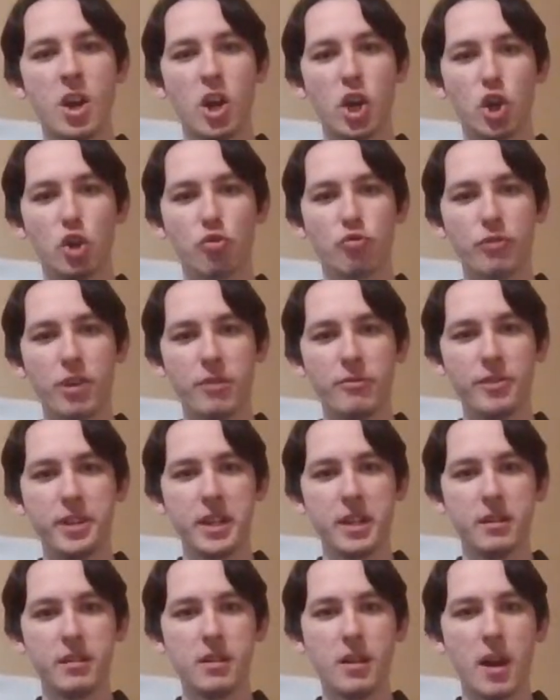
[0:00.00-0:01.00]

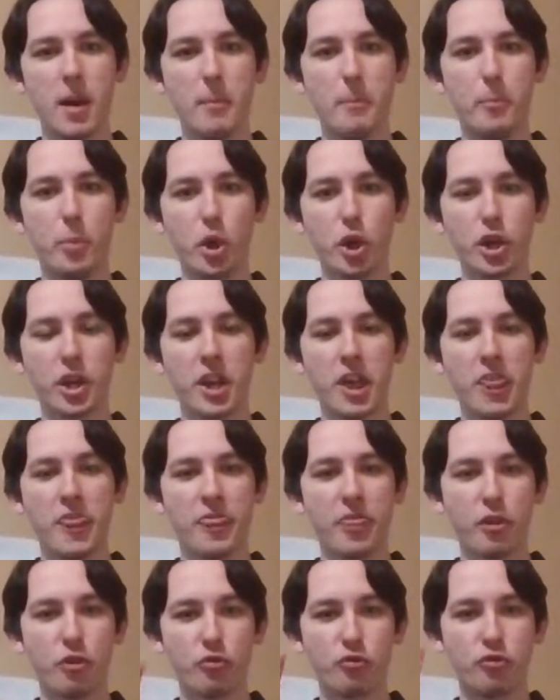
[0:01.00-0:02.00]
Herodian Book
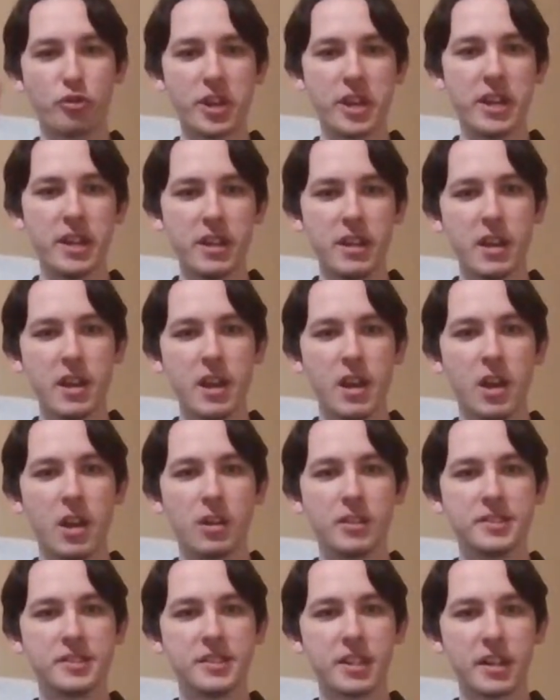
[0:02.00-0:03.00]
3,
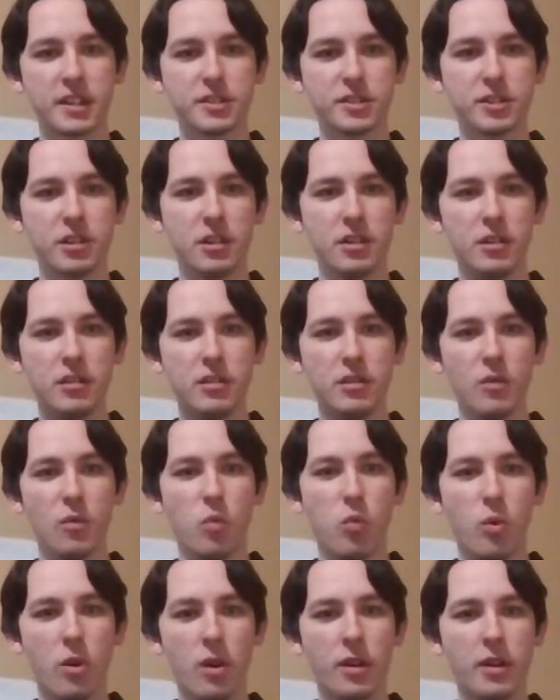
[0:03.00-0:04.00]
Section
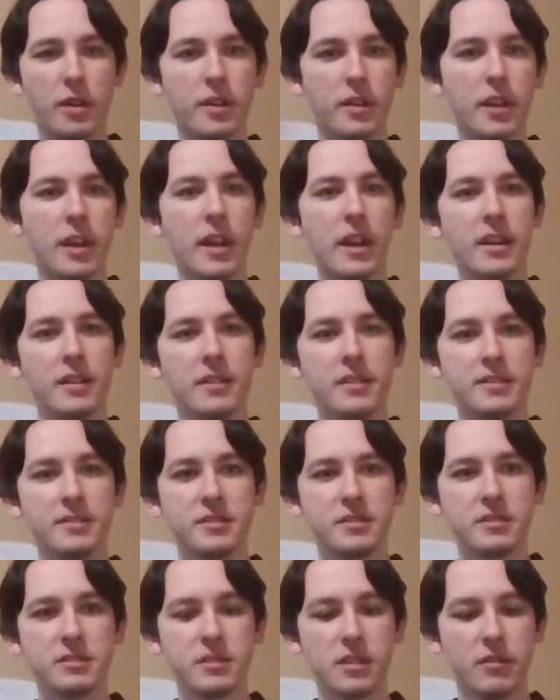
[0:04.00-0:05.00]
1. And
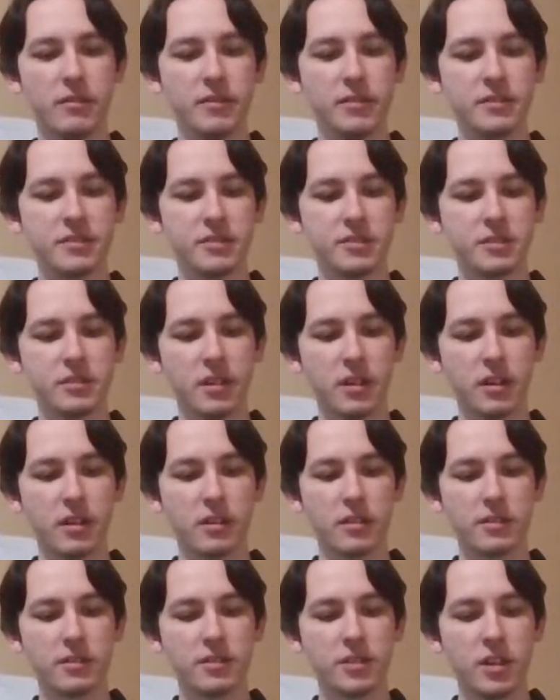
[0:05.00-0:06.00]
this is going to
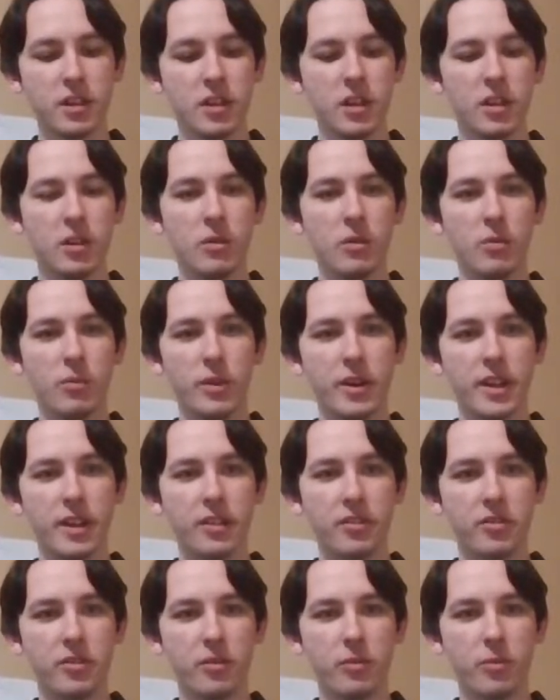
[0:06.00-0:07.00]
start
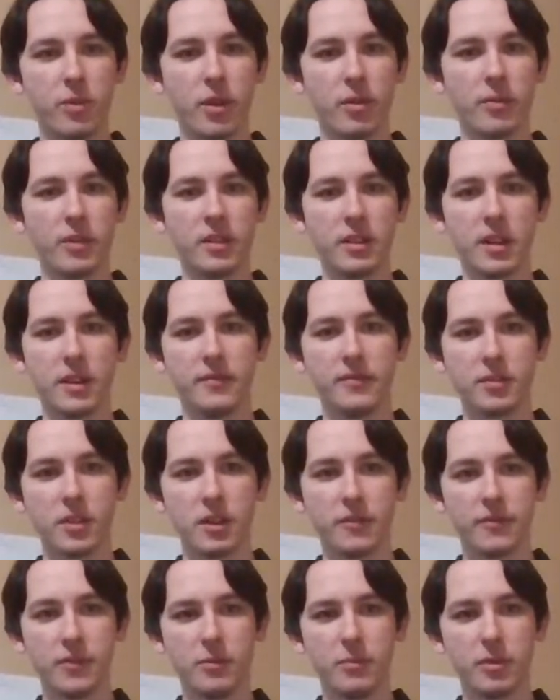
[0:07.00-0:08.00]
with where we left
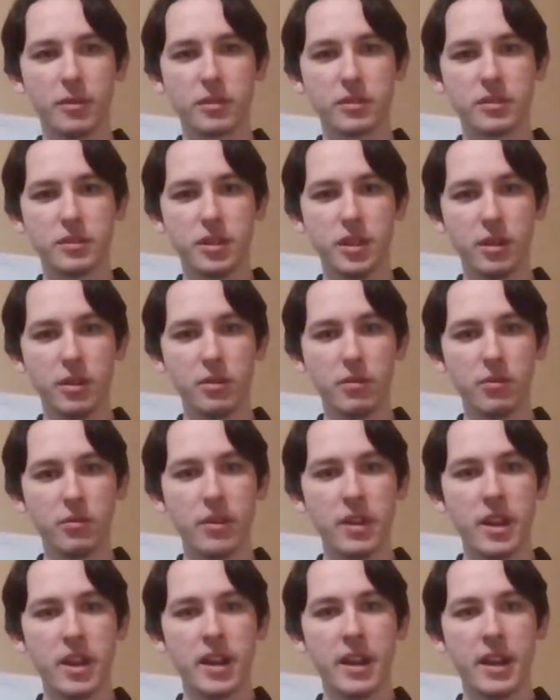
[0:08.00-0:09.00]
off in Book
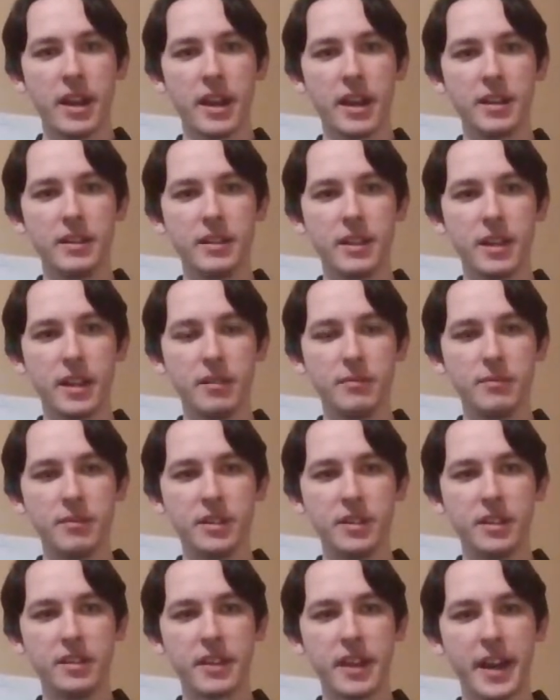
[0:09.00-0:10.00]
2. And
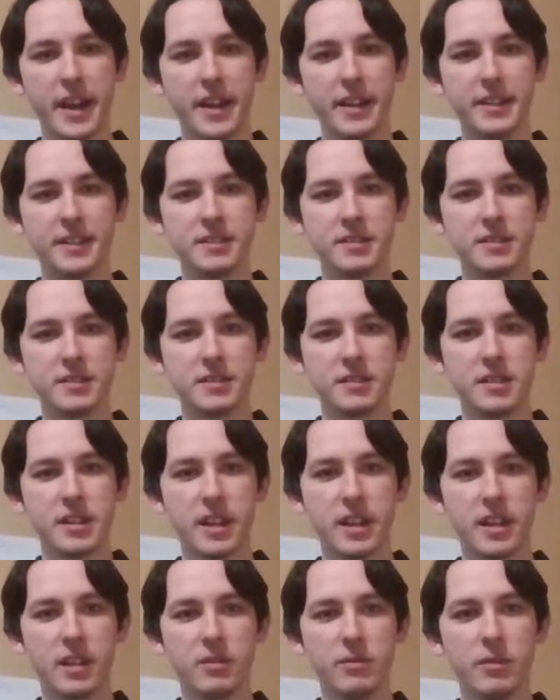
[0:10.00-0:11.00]
namely, that is
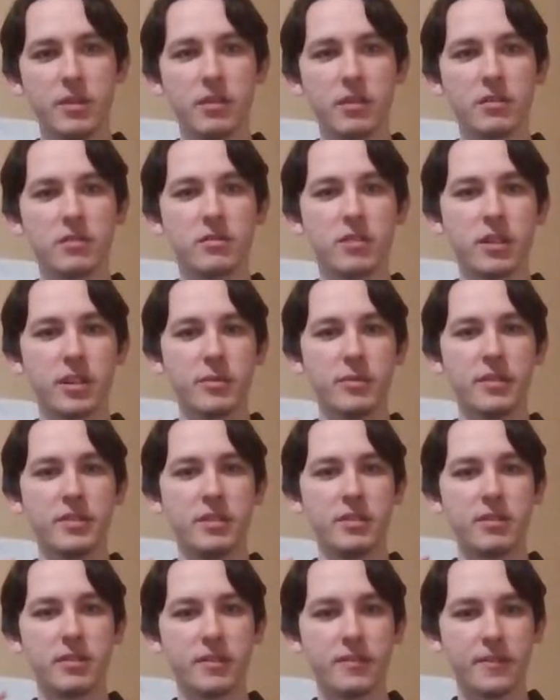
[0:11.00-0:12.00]
that we are talking about
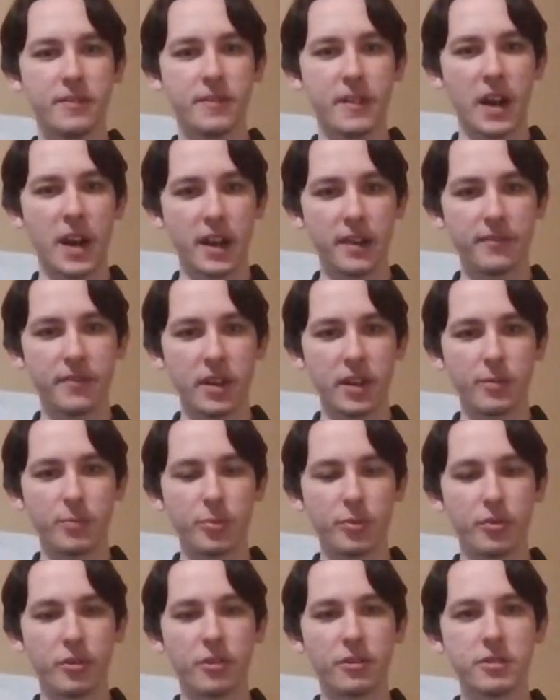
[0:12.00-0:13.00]
the year of the 5
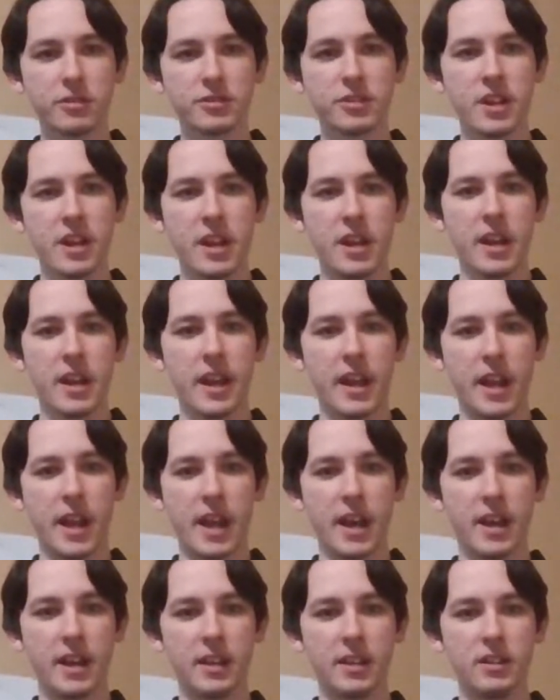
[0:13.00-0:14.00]
emperors.
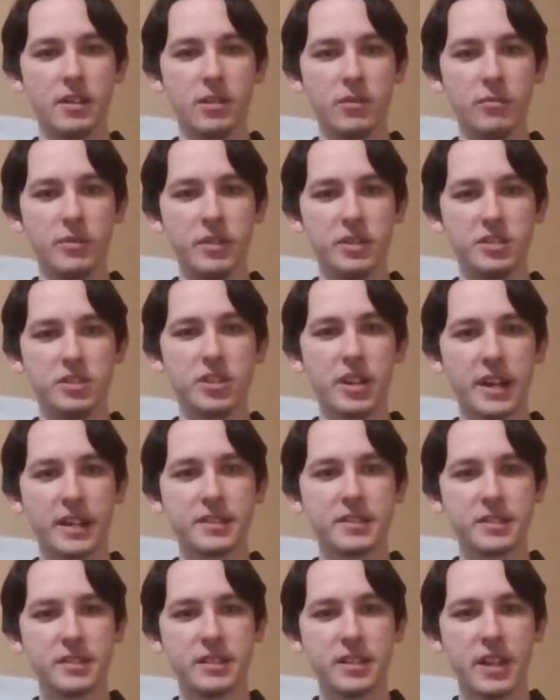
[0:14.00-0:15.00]
And we
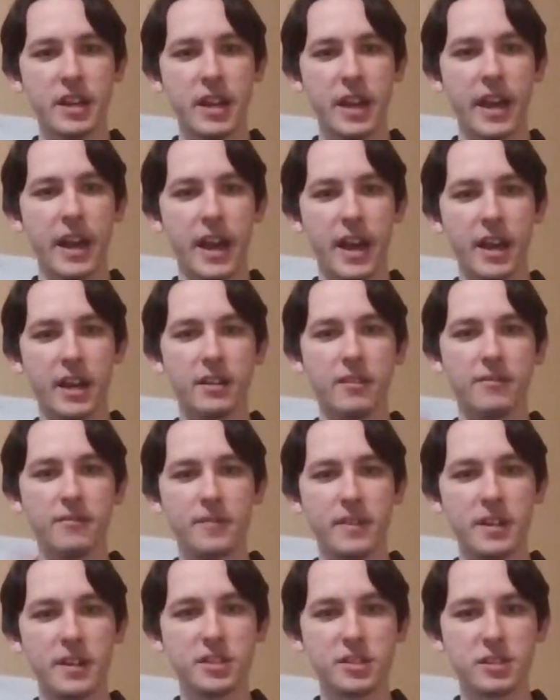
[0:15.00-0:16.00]
just had
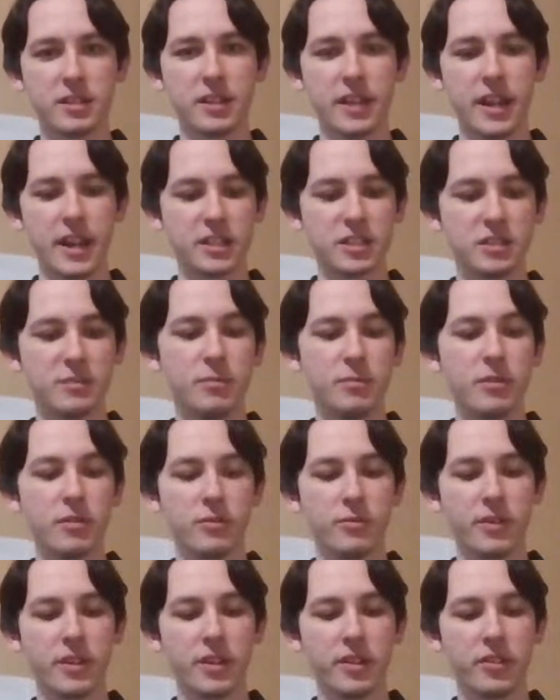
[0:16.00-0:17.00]
finished the last
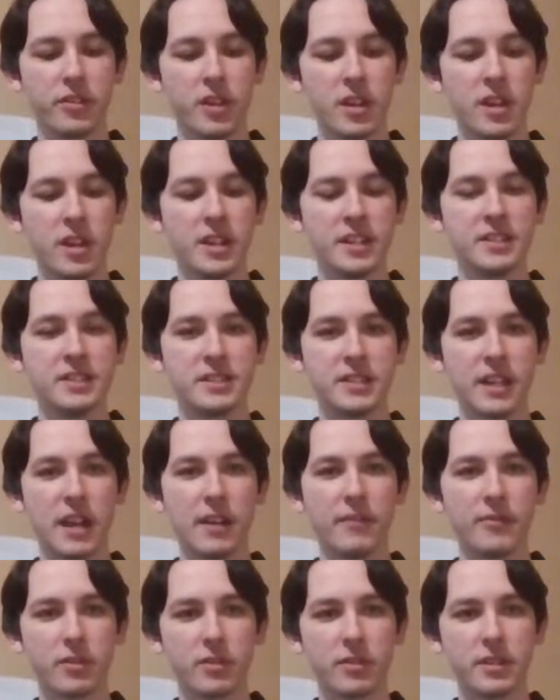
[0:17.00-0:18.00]
book with
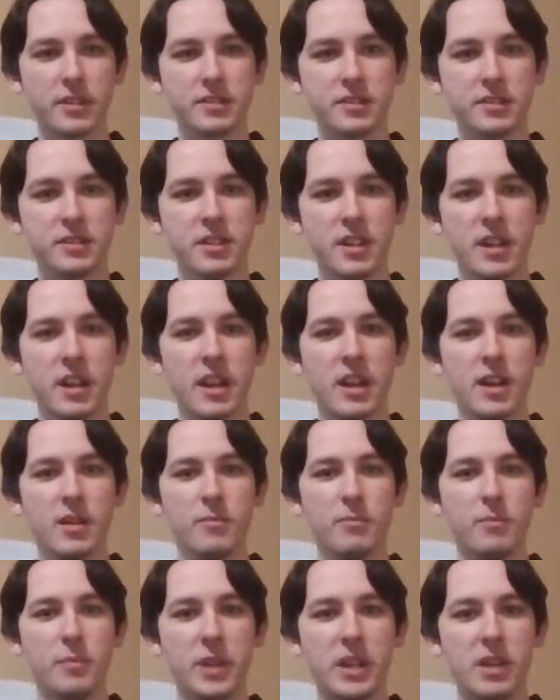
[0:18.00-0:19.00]
Severus
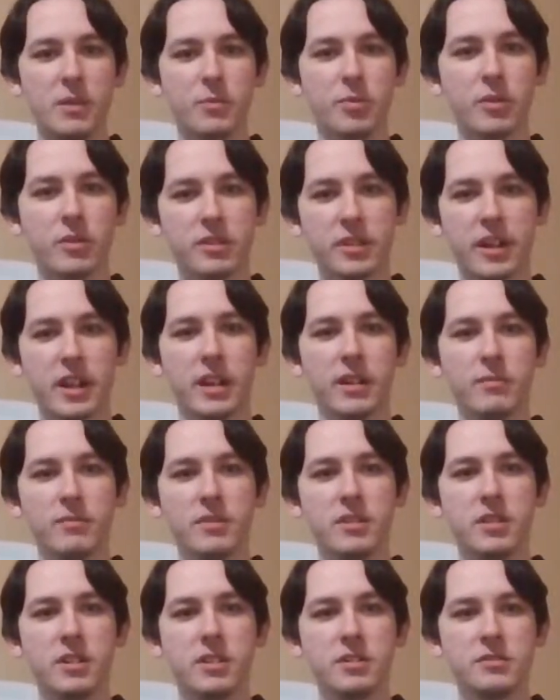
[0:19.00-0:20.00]
being
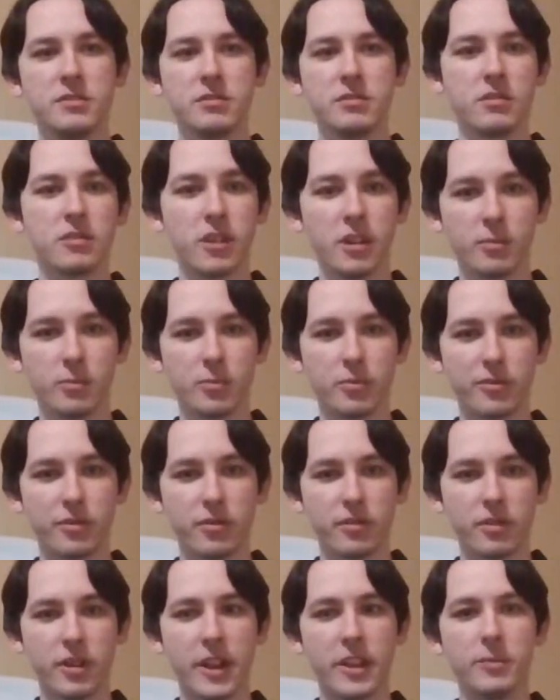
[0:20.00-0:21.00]
proclaimed sole
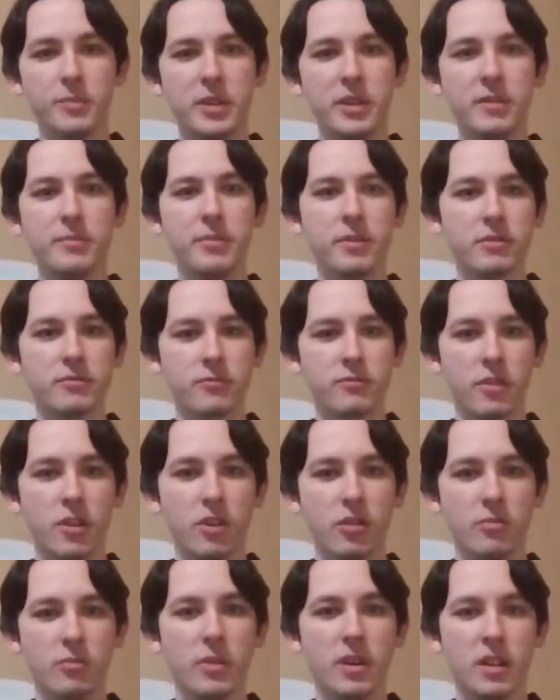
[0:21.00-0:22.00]
emperor. And the people in
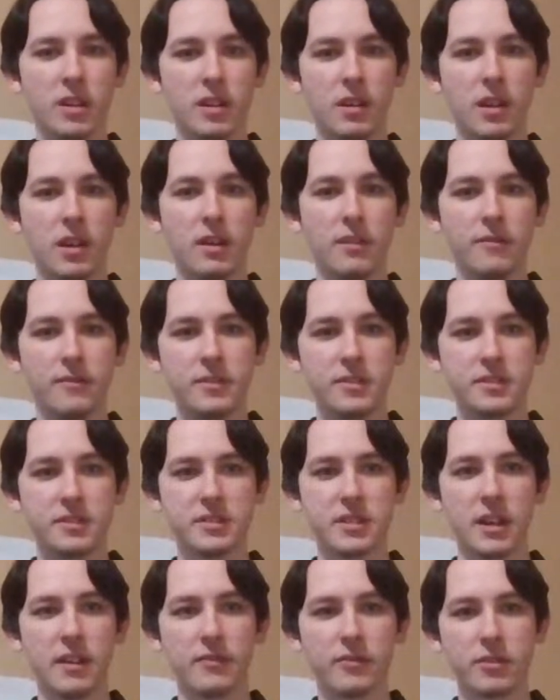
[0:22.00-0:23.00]
Rome loved
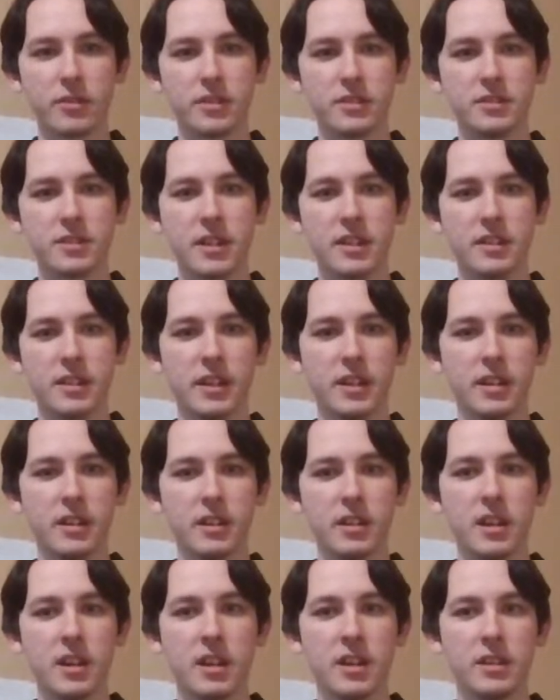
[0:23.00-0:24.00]
Severus. And
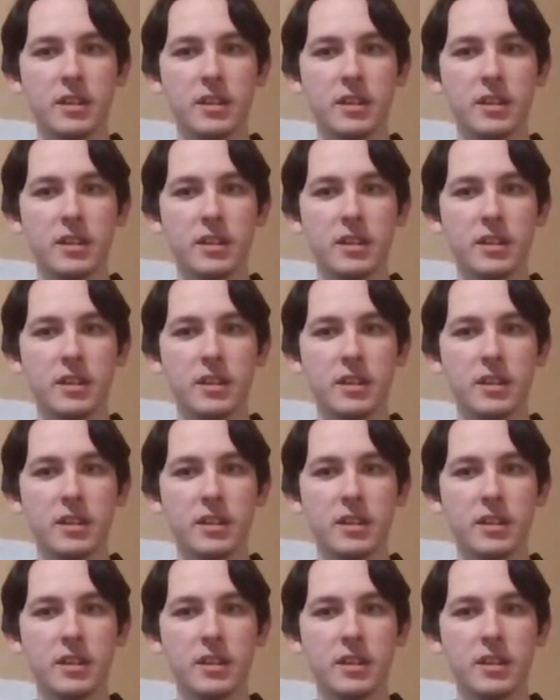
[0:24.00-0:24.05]
they